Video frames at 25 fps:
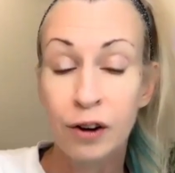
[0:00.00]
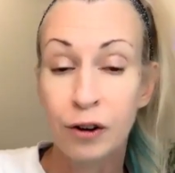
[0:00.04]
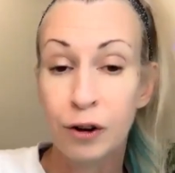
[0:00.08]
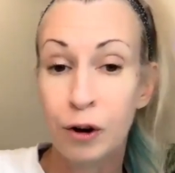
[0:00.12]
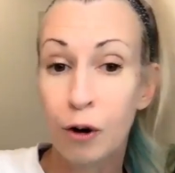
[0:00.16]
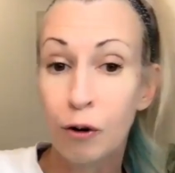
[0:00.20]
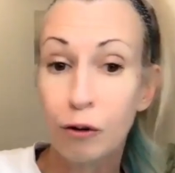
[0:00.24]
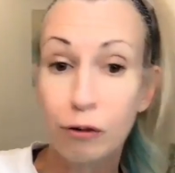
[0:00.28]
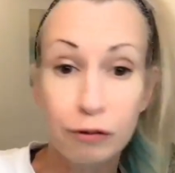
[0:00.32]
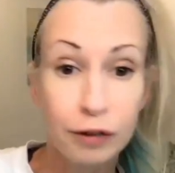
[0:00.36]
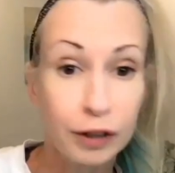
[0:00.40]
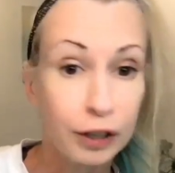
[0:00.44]

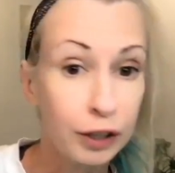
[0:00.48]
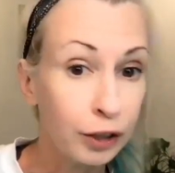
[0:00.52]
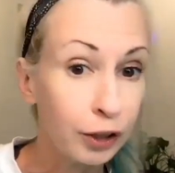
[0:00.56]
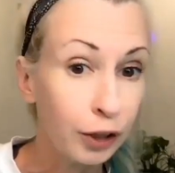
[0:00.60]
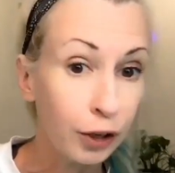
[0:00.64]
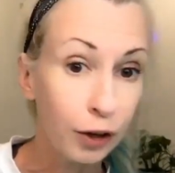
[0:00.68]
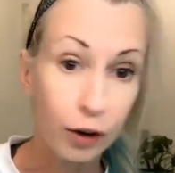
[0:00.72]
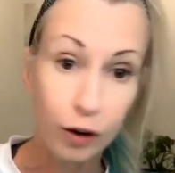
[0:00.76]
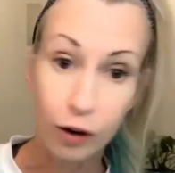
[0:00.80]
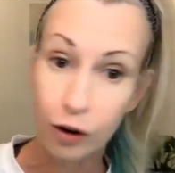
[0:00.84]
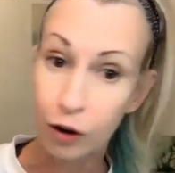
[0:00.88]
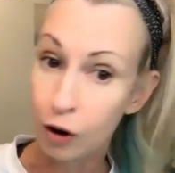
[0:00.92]
no
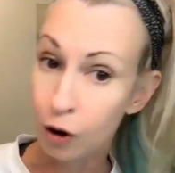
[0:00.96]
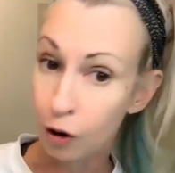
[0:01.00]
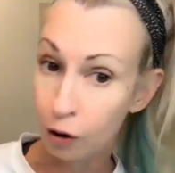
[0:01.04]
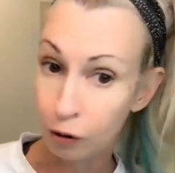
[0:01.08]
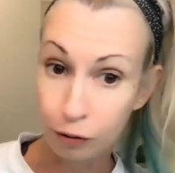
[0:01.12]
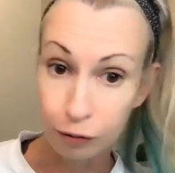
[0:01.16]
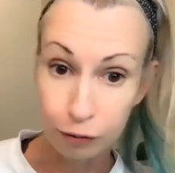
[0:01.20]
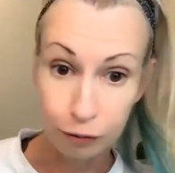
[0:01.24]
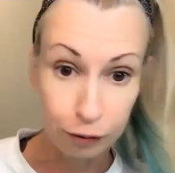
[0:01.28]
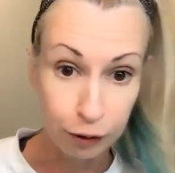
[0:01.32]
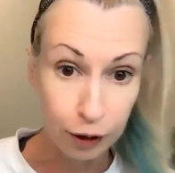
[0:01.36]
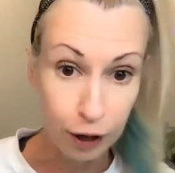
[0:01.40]
filler,
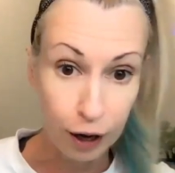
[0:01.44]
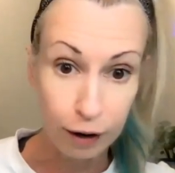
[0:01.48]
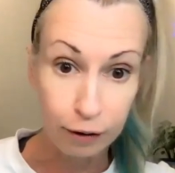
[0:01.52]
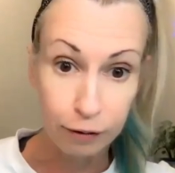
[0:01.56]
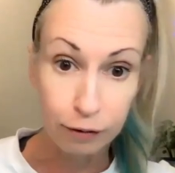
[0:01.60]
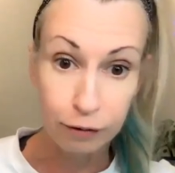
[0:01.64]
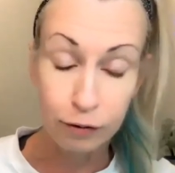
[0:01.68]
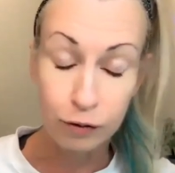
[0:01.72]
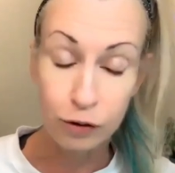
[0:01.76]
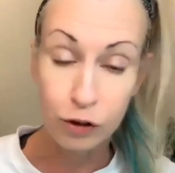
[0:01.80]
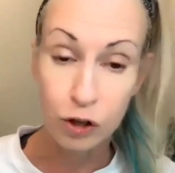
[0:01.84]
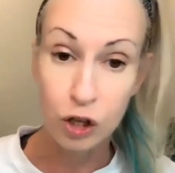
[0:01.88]
no fluff,
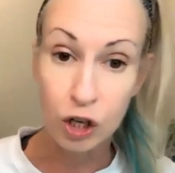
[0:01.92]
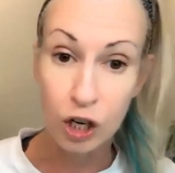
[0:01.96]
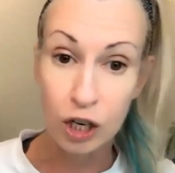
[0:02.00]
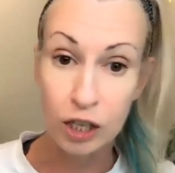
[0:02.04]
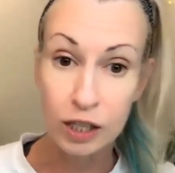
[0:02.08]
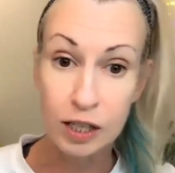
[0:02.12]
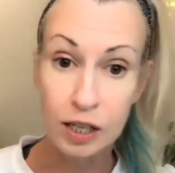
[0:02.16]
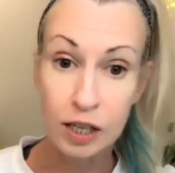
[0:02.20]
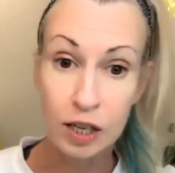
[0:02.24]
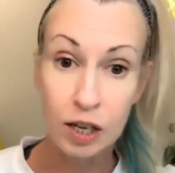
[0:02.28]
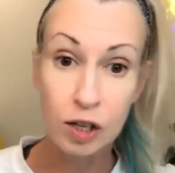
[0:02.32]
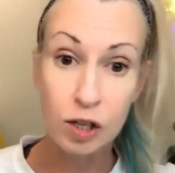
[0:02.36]

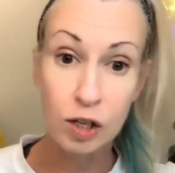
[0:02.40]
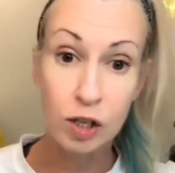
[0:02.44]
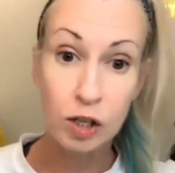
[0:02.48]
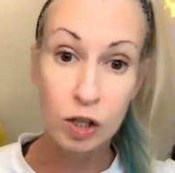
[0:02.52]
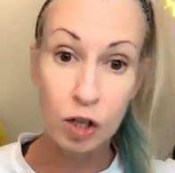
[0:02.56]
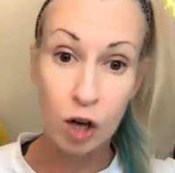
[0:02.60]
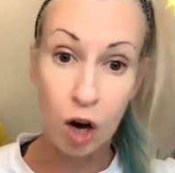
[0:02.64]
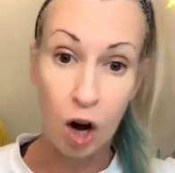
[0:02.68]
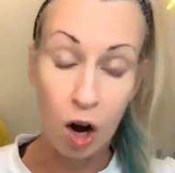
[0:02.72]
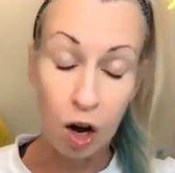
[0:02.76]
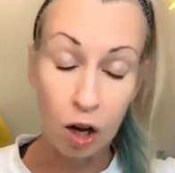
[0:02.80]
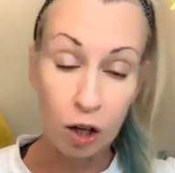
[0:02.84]
just
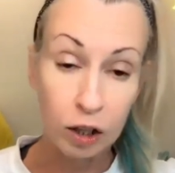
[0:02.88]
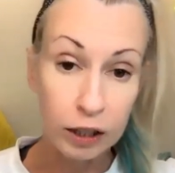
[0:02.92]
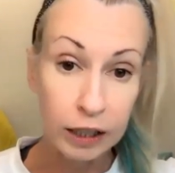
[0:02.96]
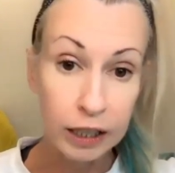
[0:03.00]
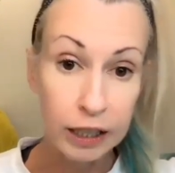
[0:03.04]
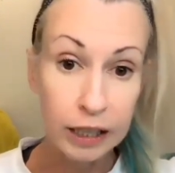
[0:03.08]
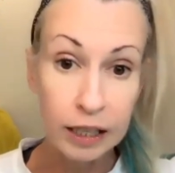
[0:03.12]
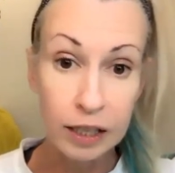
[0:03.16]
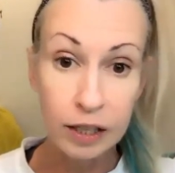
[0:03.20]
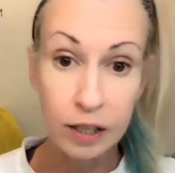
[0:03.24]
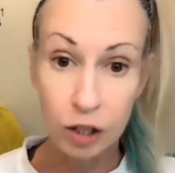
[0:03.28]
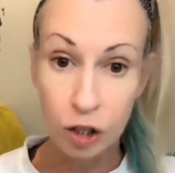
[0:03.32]

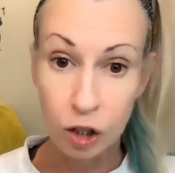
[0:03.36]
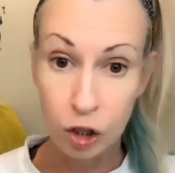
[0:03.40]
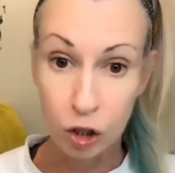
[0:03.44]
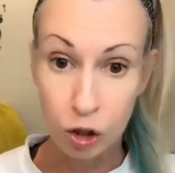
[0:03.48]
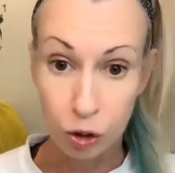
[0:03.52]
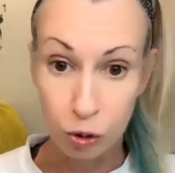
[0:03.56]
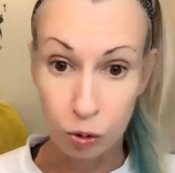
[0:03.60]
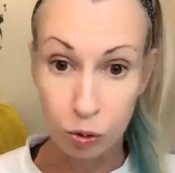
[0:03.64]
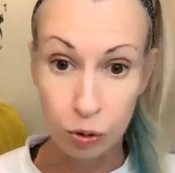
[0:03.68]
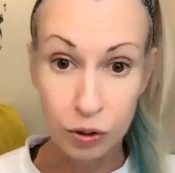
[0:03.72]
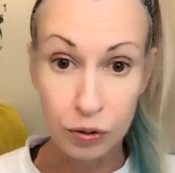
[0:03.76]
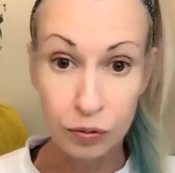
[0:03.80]
solid,
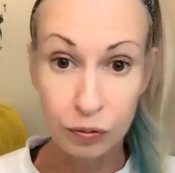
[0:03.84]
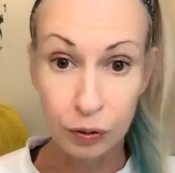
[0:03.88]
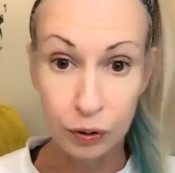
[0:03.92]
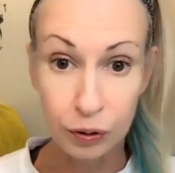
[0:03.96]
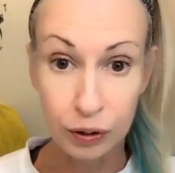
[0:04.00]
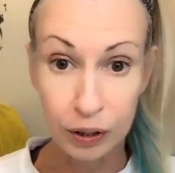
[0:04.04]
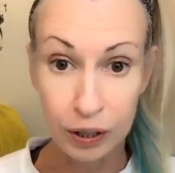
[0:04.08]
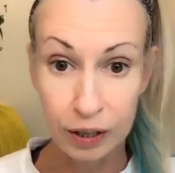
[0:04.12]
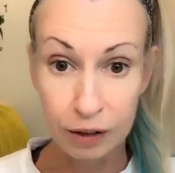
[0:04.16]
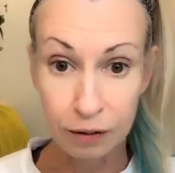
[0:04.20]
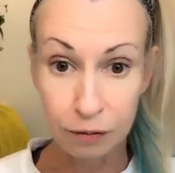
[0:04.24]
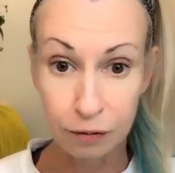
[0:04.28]

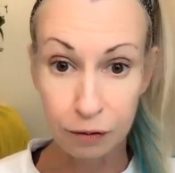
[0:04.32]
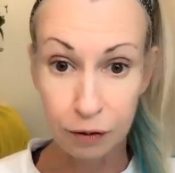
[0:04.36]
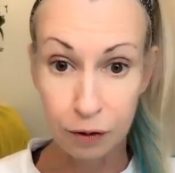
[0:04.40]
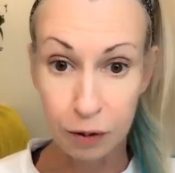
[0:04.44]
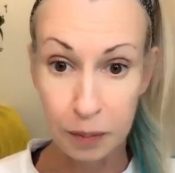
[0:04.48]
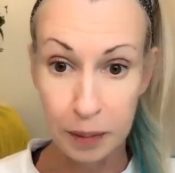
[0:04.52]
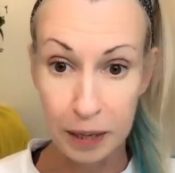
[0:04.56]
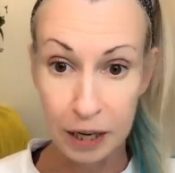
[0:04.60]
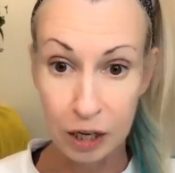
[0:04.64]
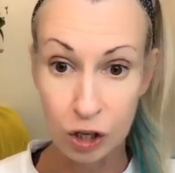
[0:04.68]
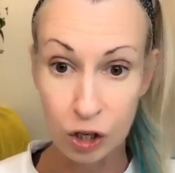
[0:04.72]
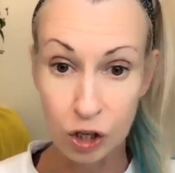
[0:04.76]
useful
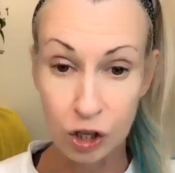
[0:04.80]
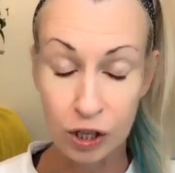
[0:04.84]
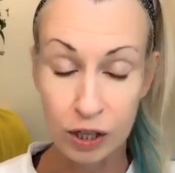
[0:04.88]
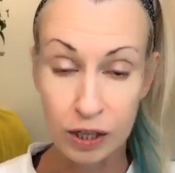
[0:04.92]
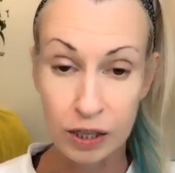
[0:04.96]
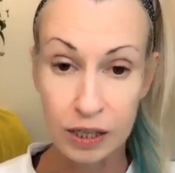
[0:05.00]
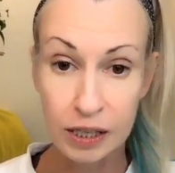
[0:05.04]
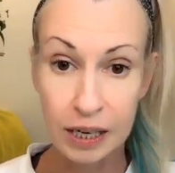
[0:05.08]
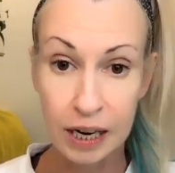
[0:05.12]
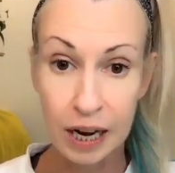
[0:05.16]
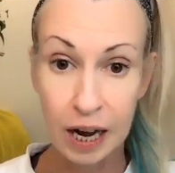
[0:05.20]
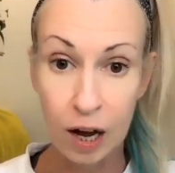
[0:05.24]

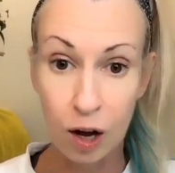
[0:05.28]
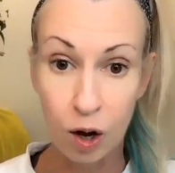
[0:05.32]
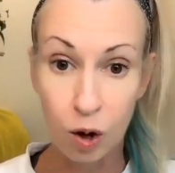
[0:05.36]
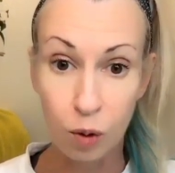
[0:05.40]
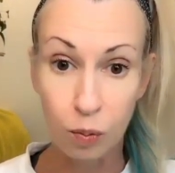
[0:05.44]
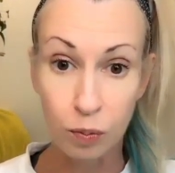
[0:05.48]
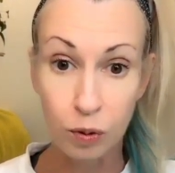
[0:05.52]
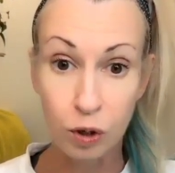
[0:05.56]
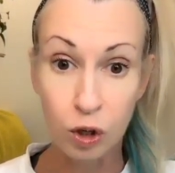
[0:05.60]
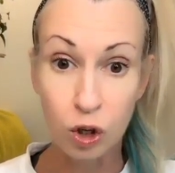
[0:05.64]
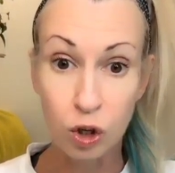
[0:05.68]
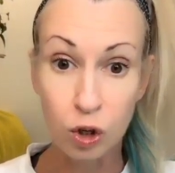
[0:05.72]
information to
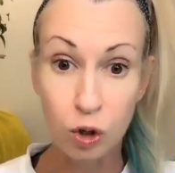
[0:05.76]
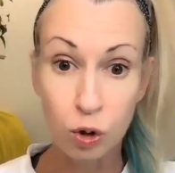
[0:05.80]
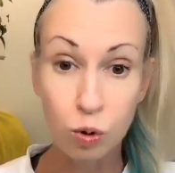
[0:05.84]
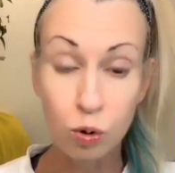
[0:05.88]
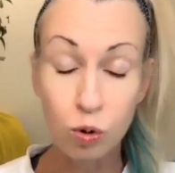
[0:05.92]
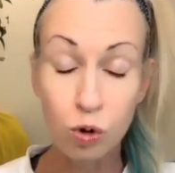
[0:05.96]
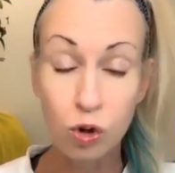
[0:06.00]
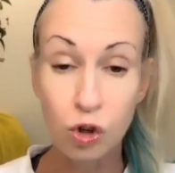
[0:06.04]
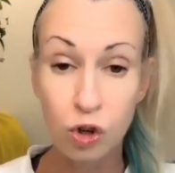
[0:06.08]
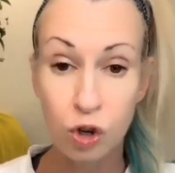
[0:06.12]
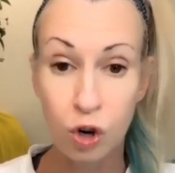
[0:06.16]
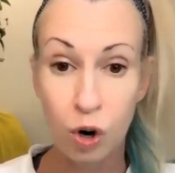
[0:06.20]
help you
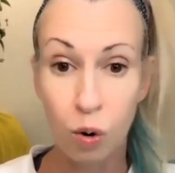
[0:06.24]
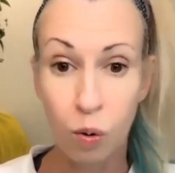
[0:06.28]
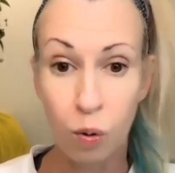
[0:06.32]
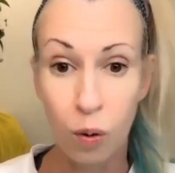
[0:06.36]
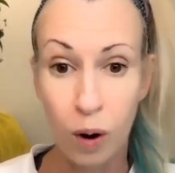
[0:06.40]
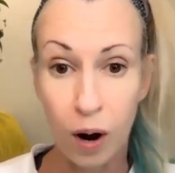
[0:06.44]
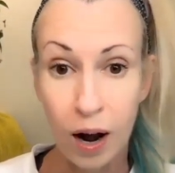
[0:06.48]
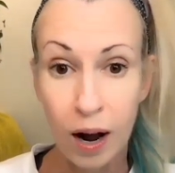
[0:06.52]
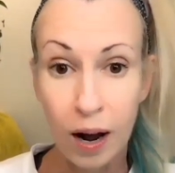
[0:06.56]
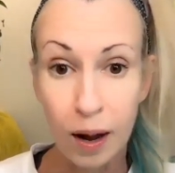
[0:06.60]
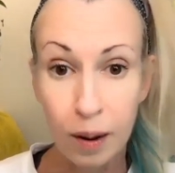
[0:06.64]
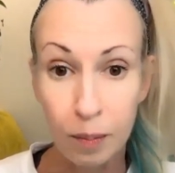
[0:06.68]
show
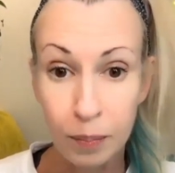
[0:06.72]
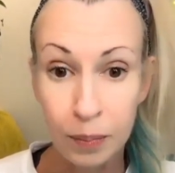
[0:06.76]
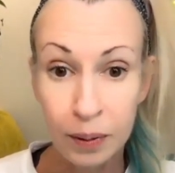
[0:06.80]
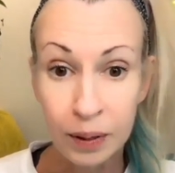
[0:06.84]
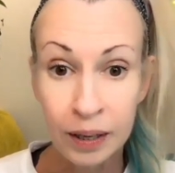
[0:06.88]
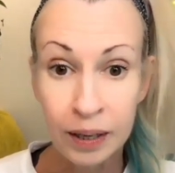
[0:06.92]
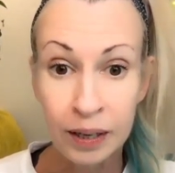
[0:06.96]
up